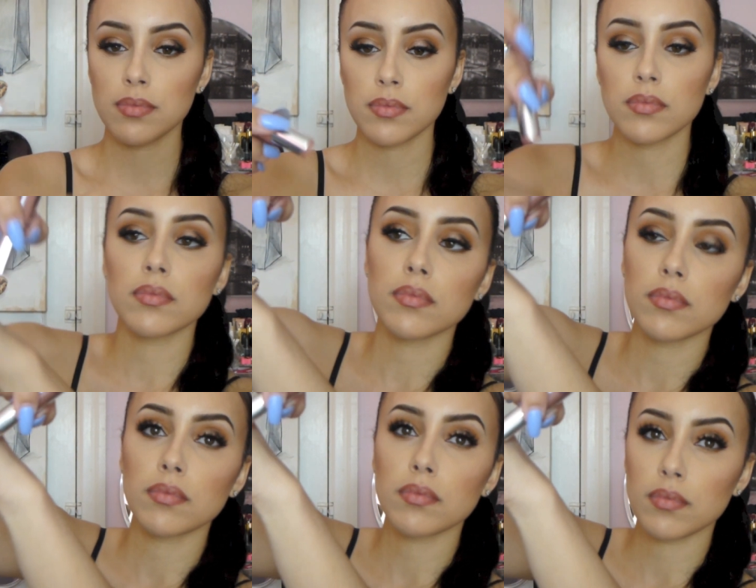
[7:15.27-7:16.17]
used
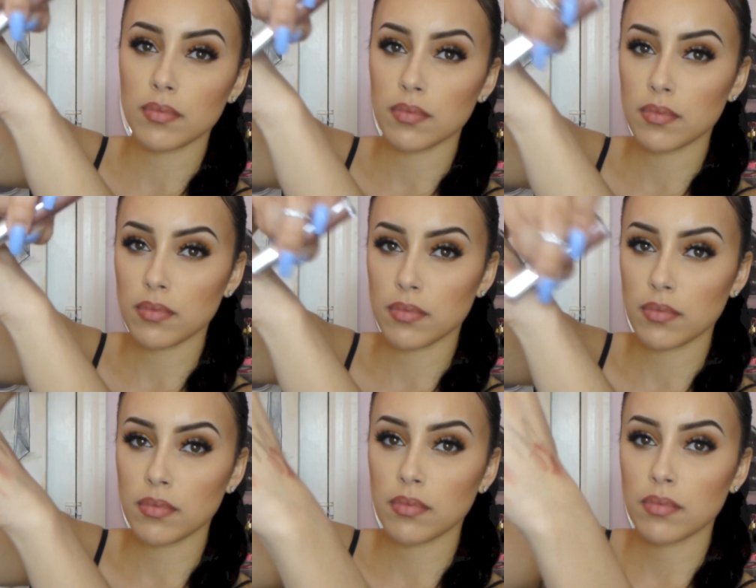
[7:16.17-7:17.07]
Jordana's new
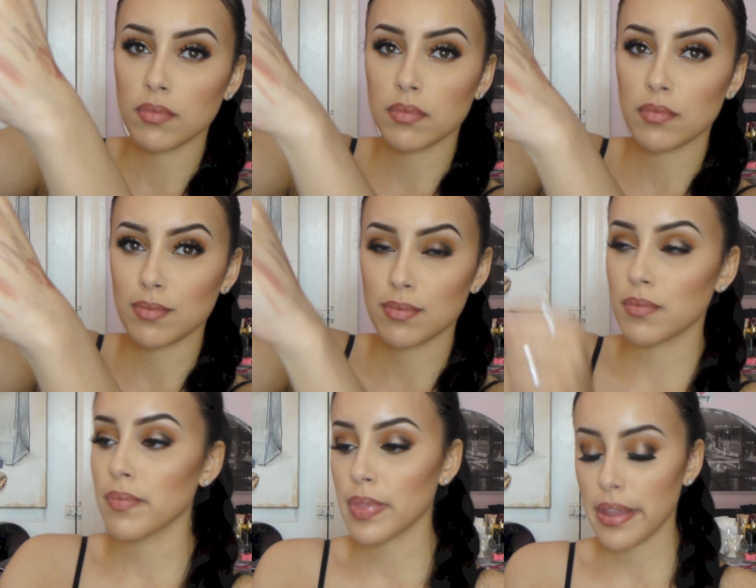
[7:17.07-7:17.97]
lipstick called Matte
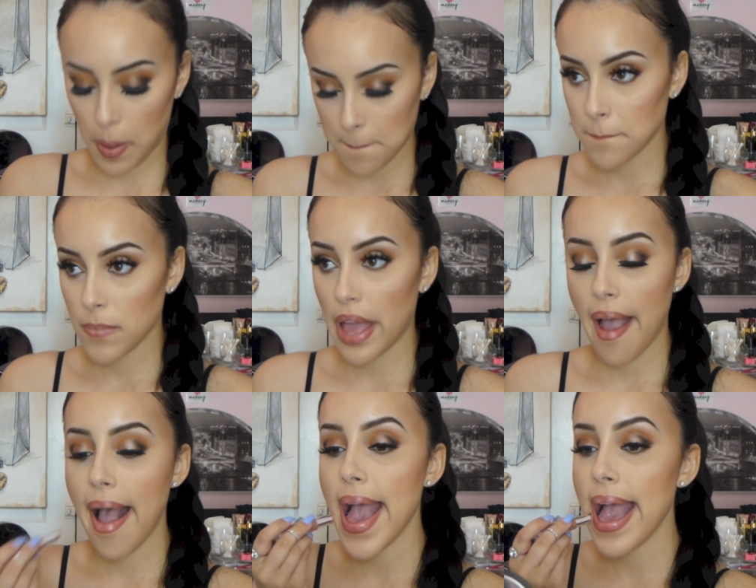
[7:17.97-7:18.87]
Blush. It's part of their
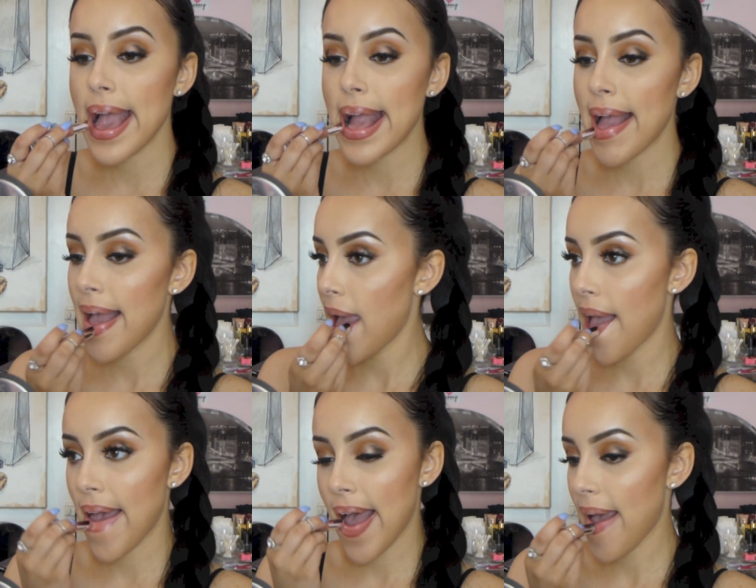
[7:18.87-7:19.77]
modern matte
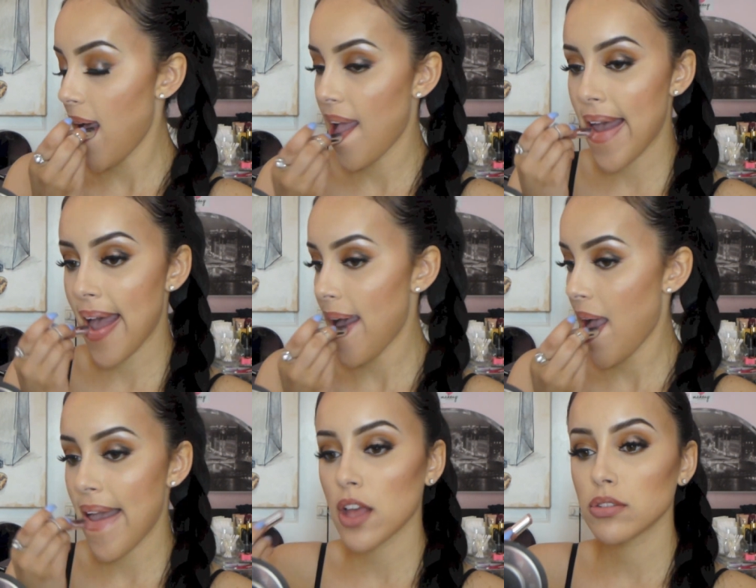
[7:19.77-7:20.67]
lipstick line and I
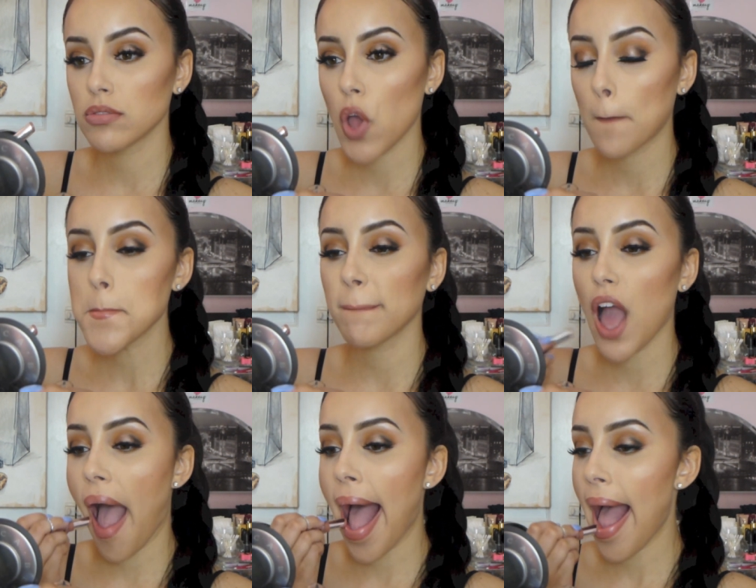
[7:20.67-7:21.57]
am in
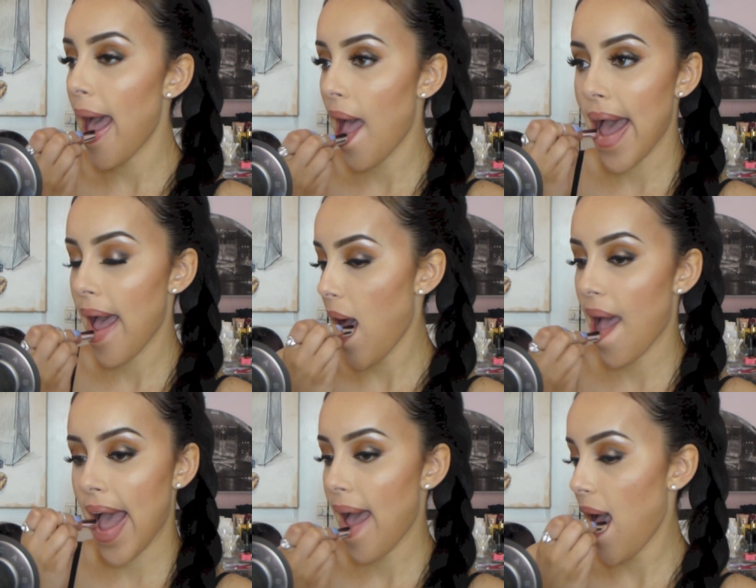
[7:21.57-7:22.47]
love. I'll be
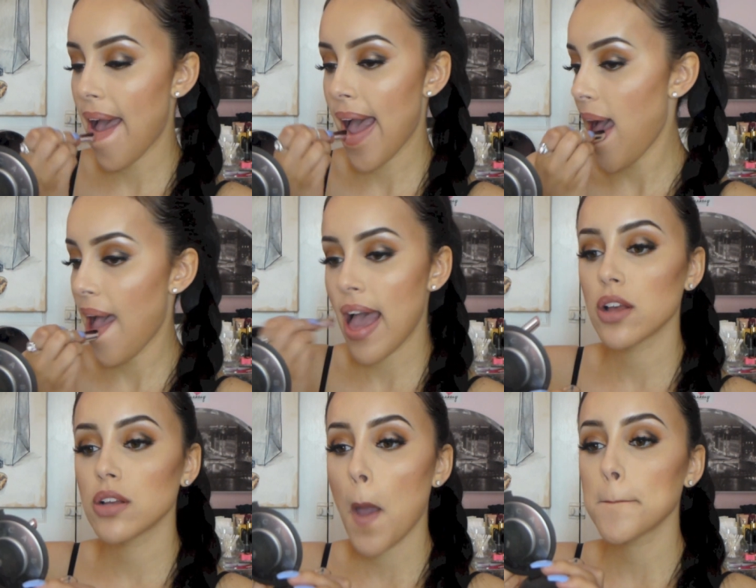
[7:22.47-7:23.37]
showing this in a
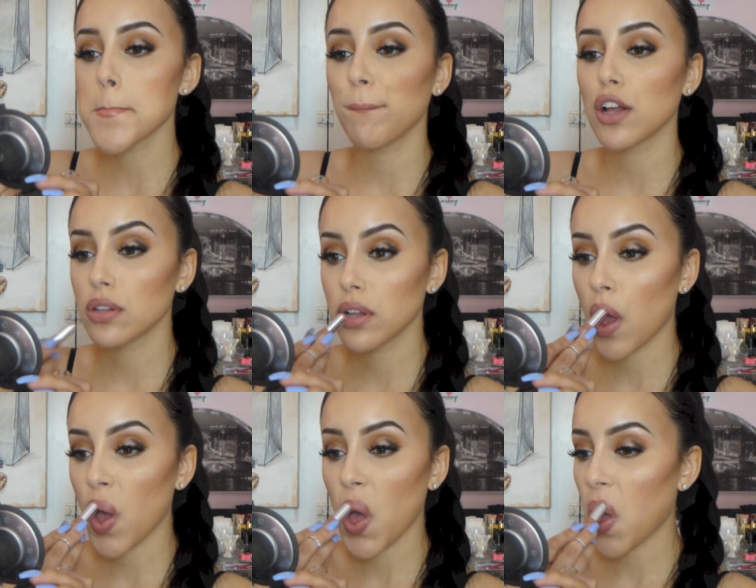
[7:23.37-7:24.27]
drugstore
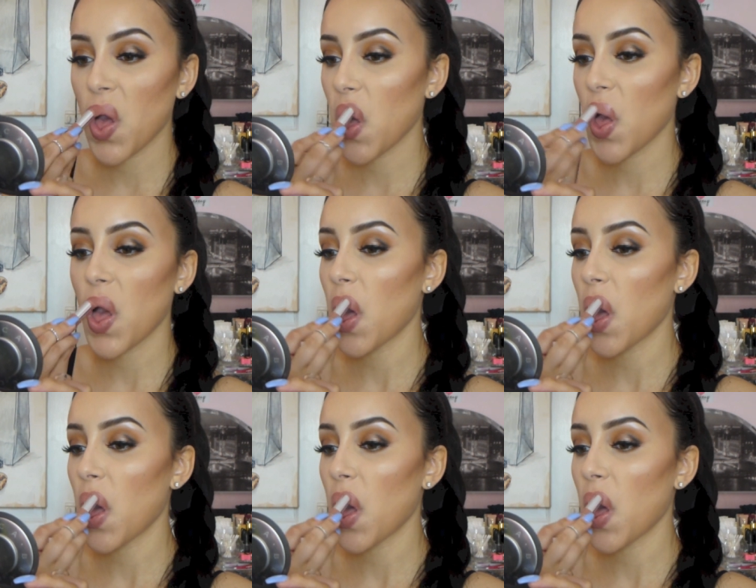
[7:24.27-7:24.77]
haul coming up.